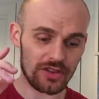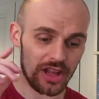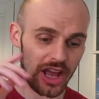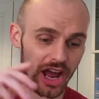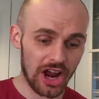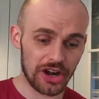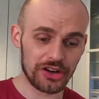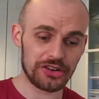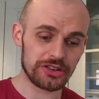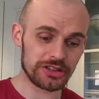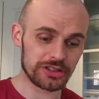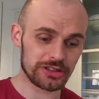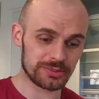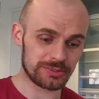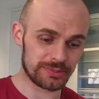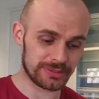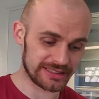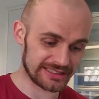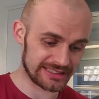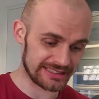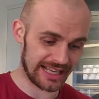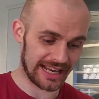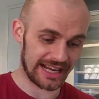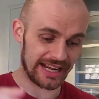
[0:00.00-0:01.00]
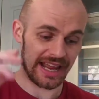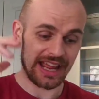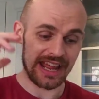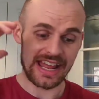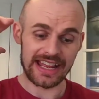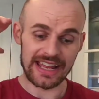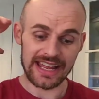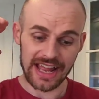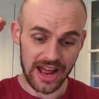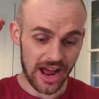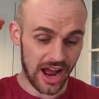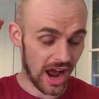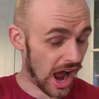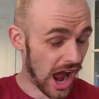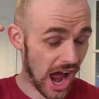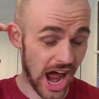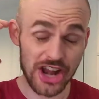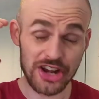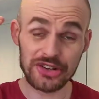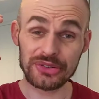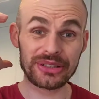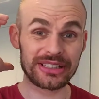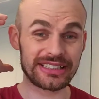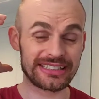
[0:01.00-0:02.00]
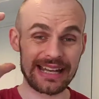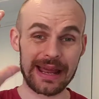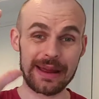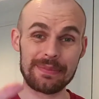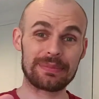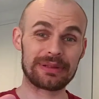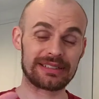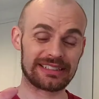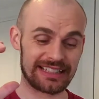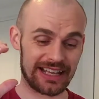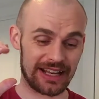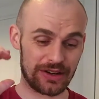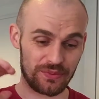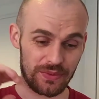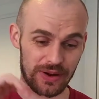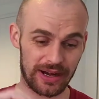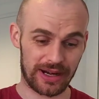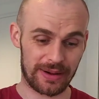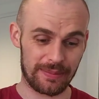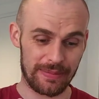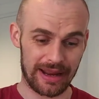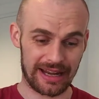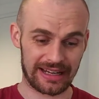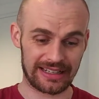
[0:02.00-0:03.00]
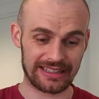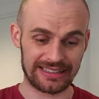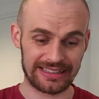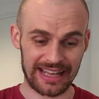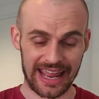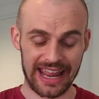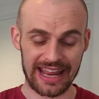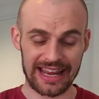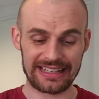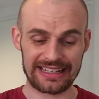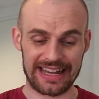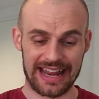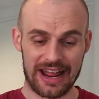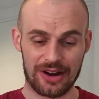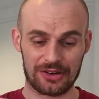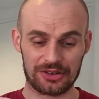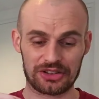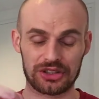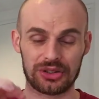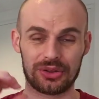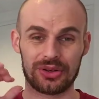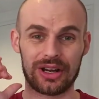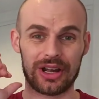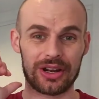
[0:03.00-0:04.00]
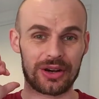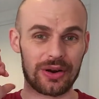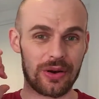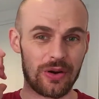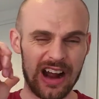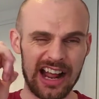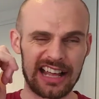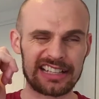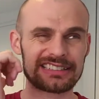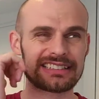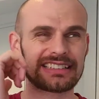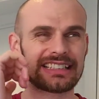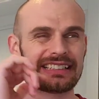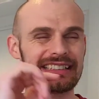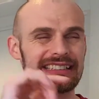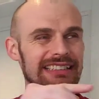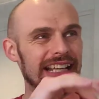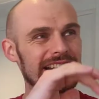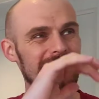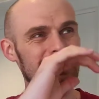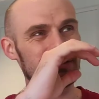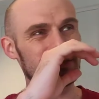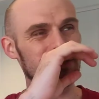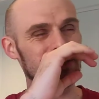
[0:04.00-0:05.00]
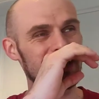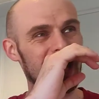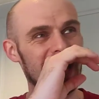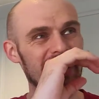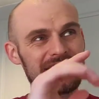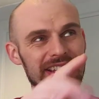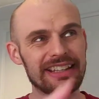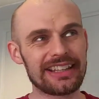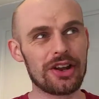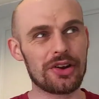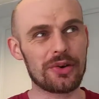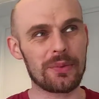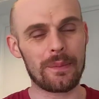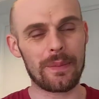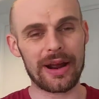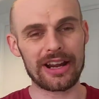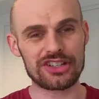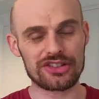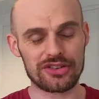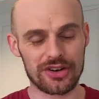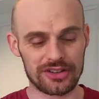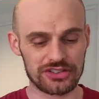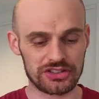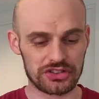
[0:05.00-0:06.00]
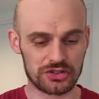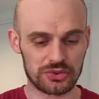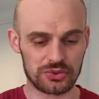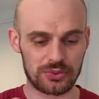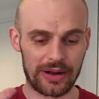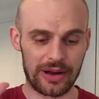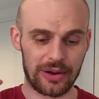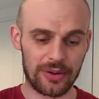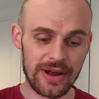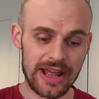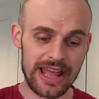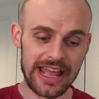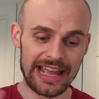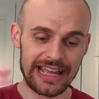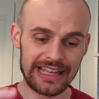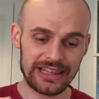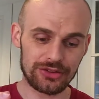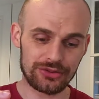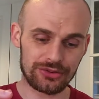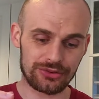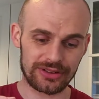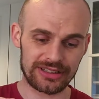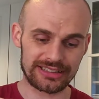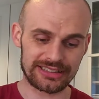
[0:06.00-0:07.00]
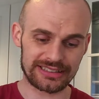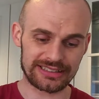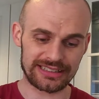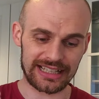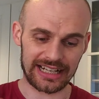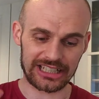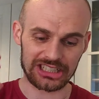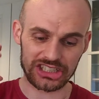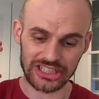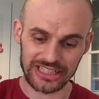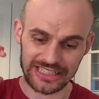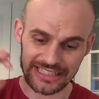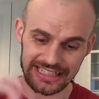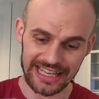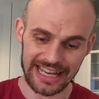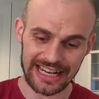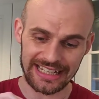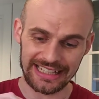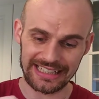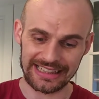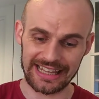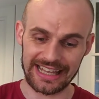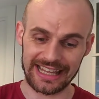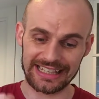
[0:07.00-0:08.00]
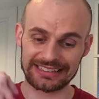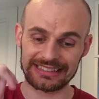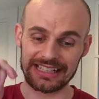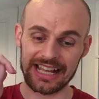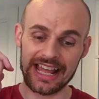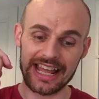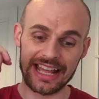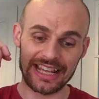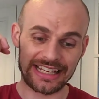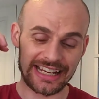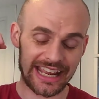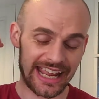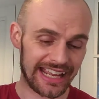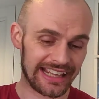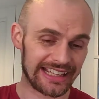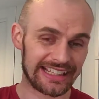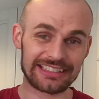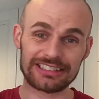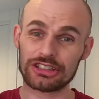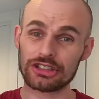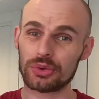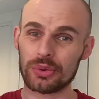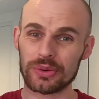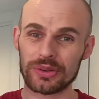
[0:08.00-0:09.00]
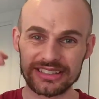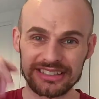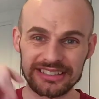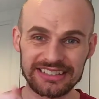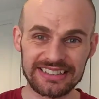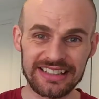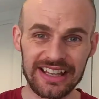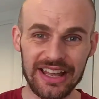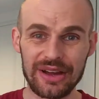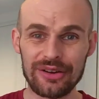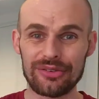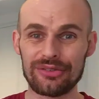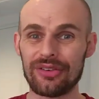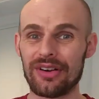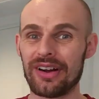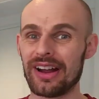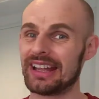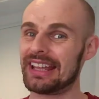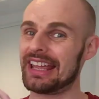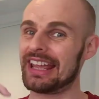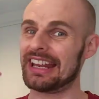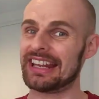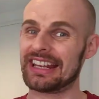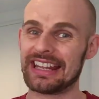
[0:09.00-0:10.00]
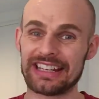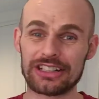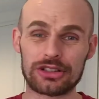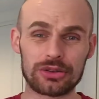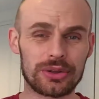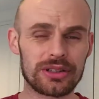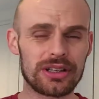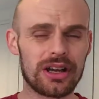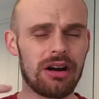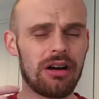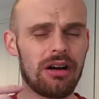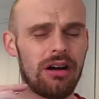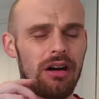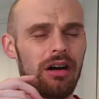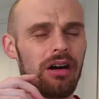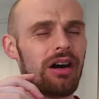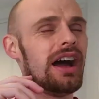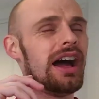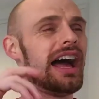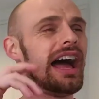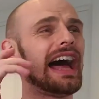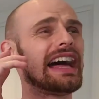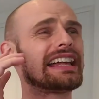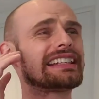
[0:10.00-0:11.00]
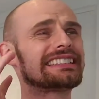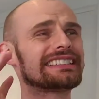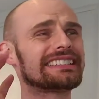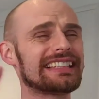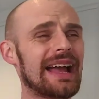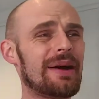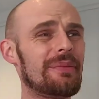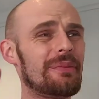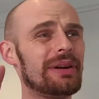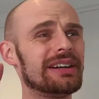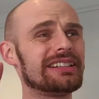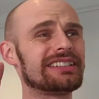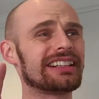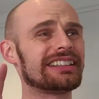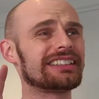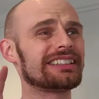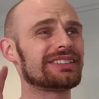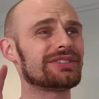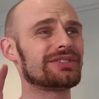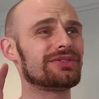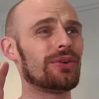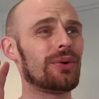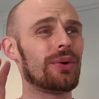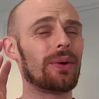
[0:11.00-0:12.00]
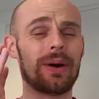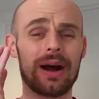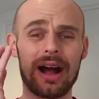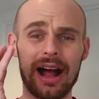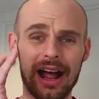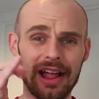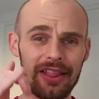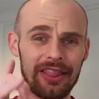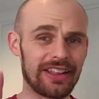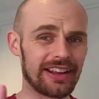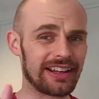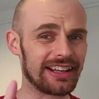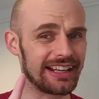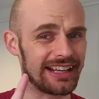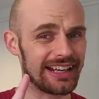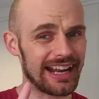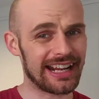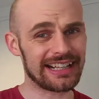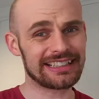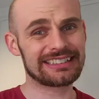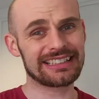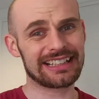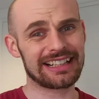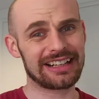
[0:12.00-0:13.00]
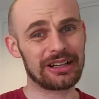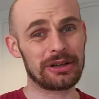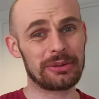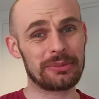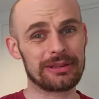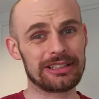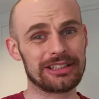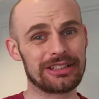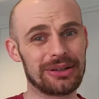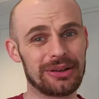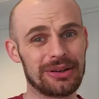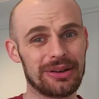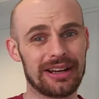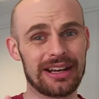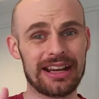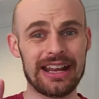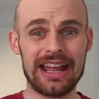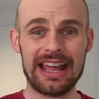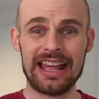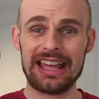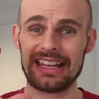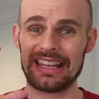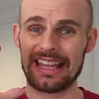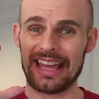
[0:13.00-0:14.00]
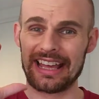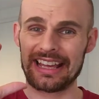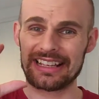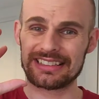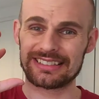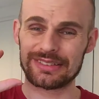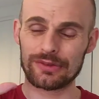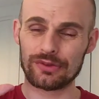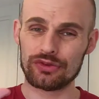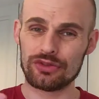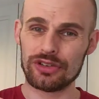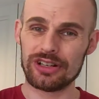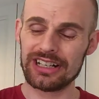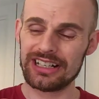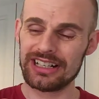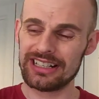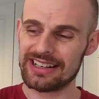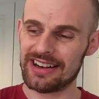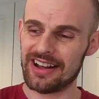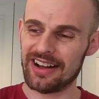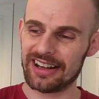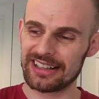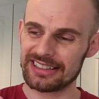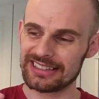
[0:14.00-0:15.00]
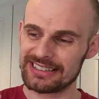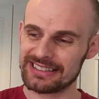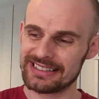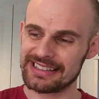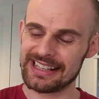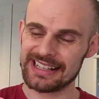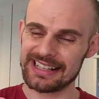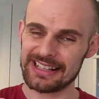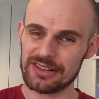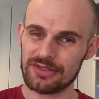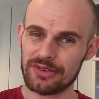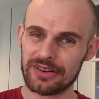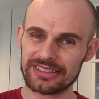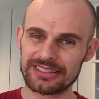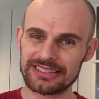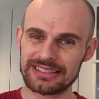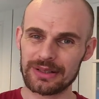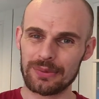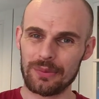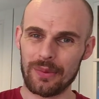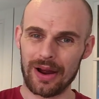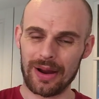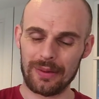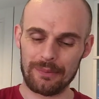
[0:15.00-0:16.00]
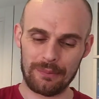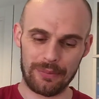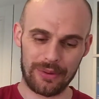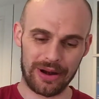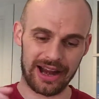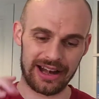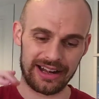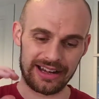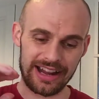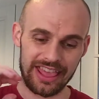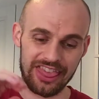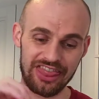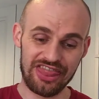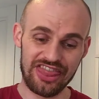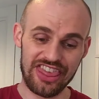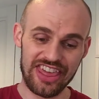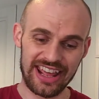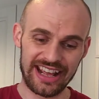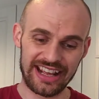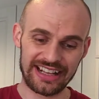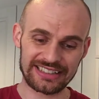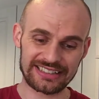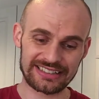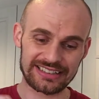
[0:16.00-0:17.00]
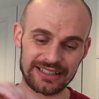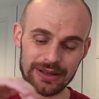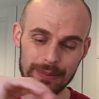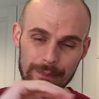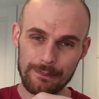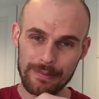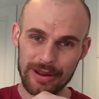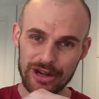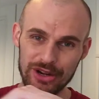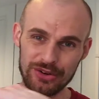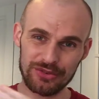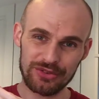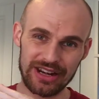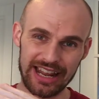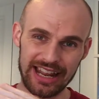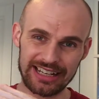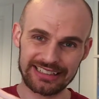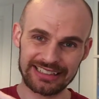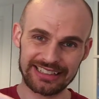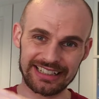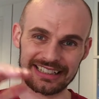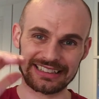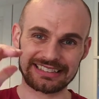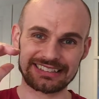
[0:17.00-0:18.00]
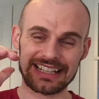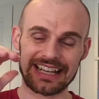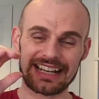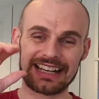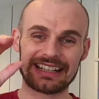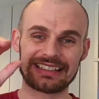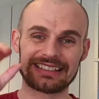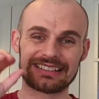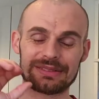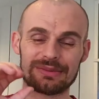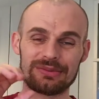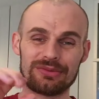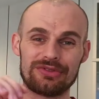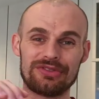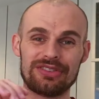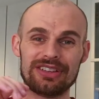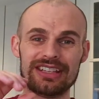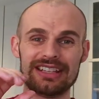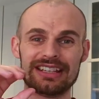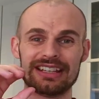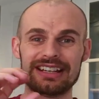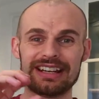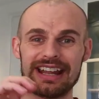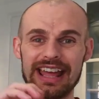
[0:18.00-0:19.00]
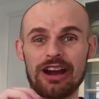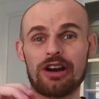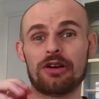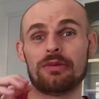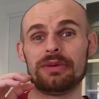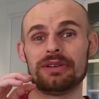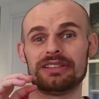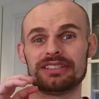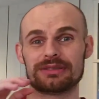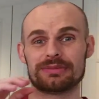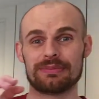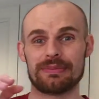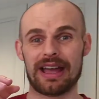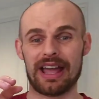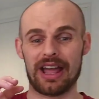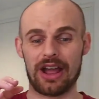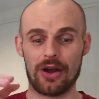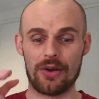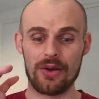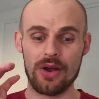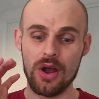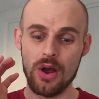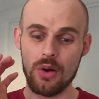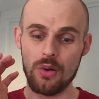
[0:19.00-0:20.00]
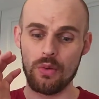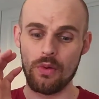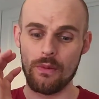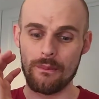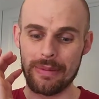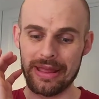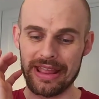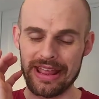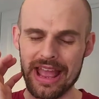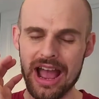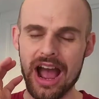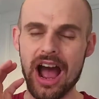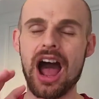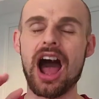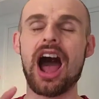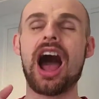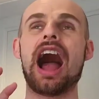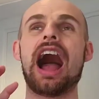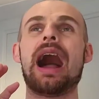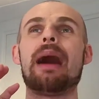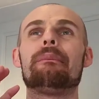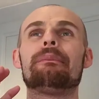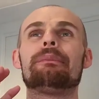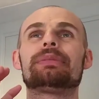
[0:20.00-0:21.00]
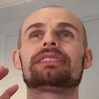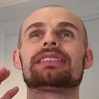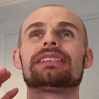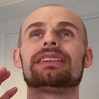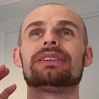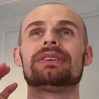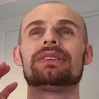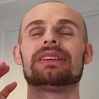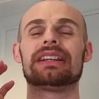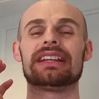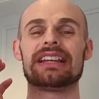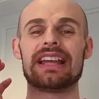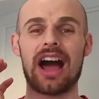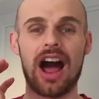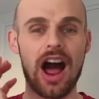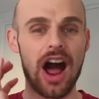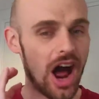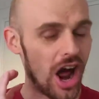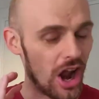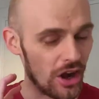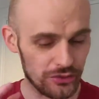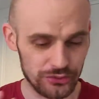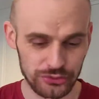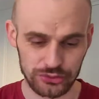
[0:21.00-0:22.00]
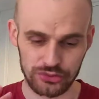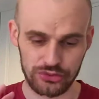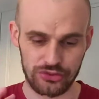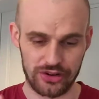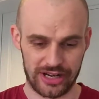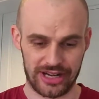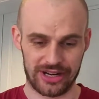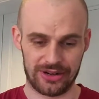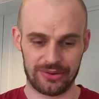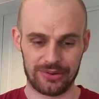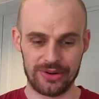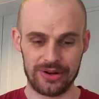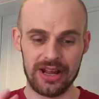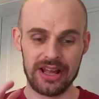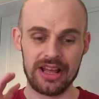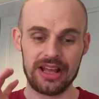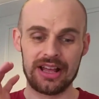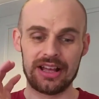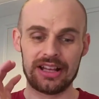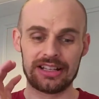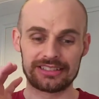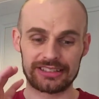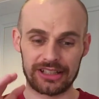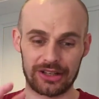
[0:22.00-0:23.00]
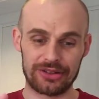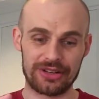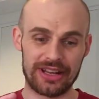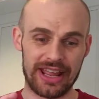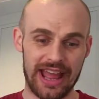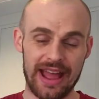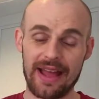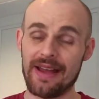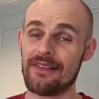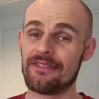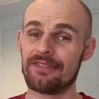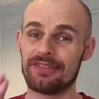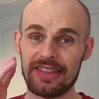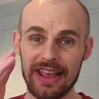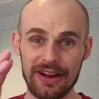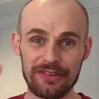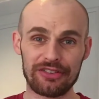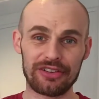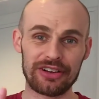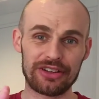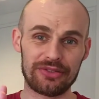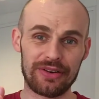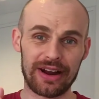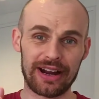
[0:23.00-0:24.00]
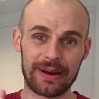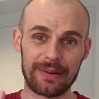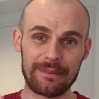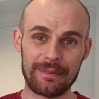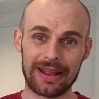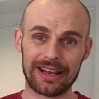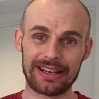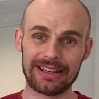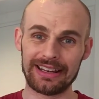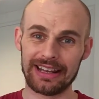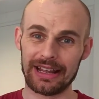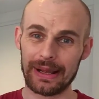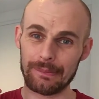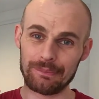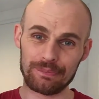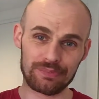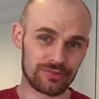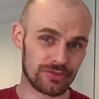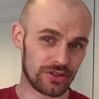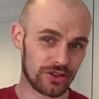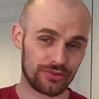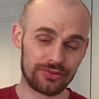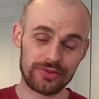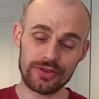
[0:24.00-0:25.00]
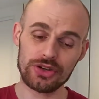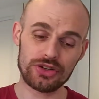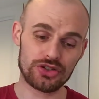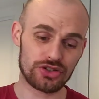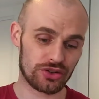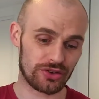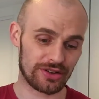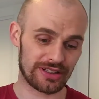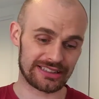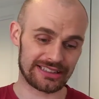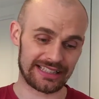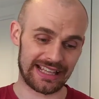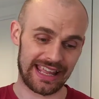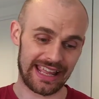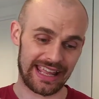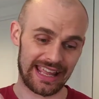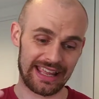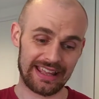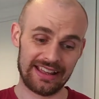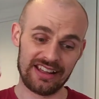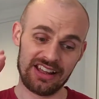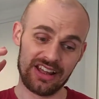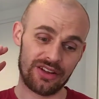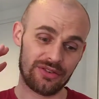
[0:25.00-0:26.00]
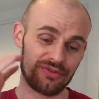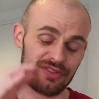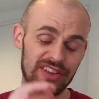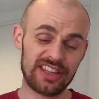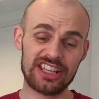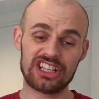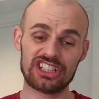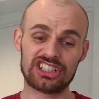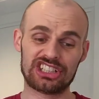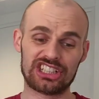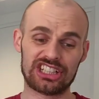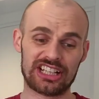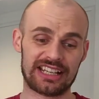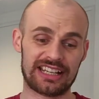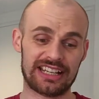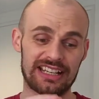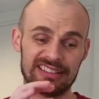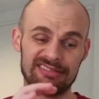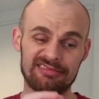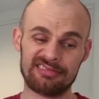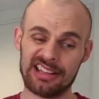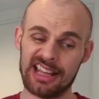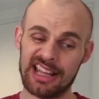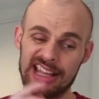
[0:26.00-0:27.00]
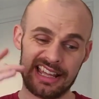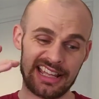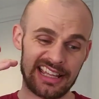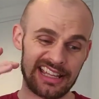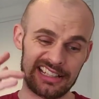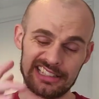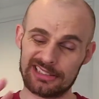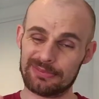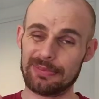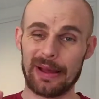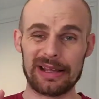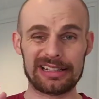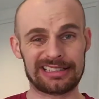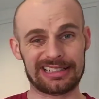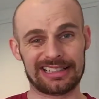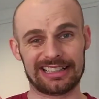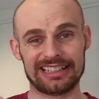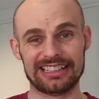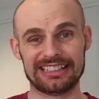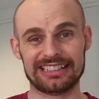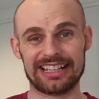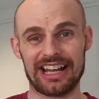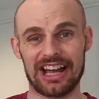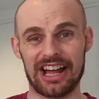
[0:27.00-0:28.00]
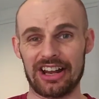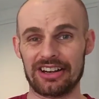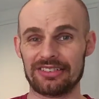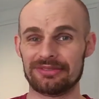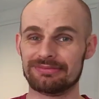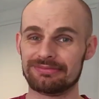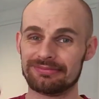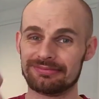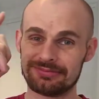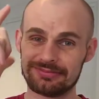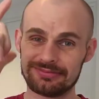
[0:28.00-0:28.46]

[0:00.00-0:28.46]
100%, 110% recommend getting down to your local Asda, Sainsbury's. I think they're in Waitrose as well, in the freezer section. Getting this into a stir fry, getting it into a sandwich. I think the next thing I'm going to be doing, getting some really nice thick crusty white bread, this bit of lettuce, and then some vegan Hellmann's mayo would be absolutely unreal. So yeah, definitely recommend it. The future is here. Vegan chicken is basically done.